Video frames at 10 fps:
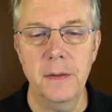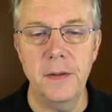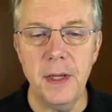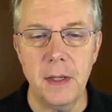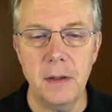
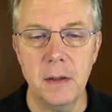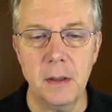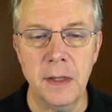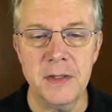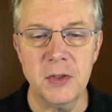Then
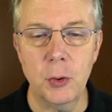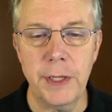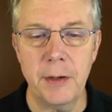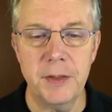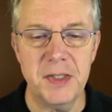let's scroll
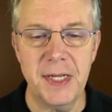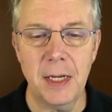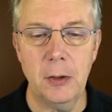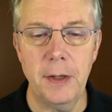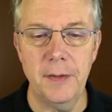down and just take
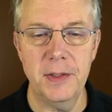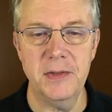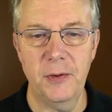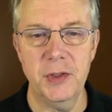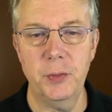a look at this
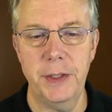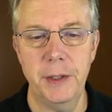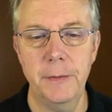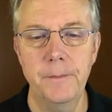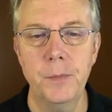first one
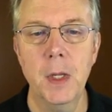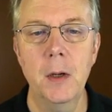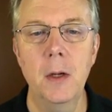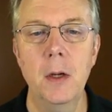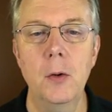here.
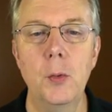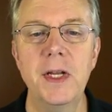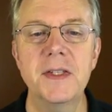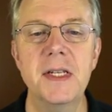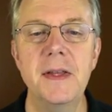We
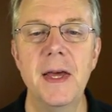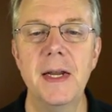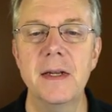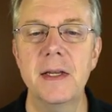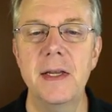can see that
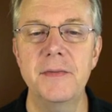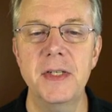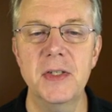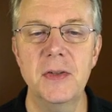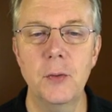it gives
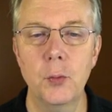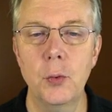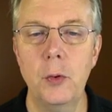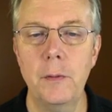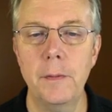us the
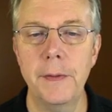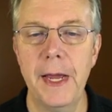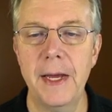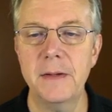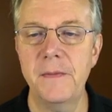rule
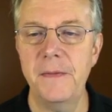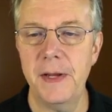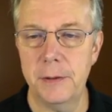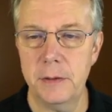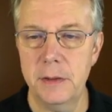that
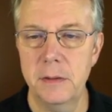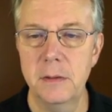failed,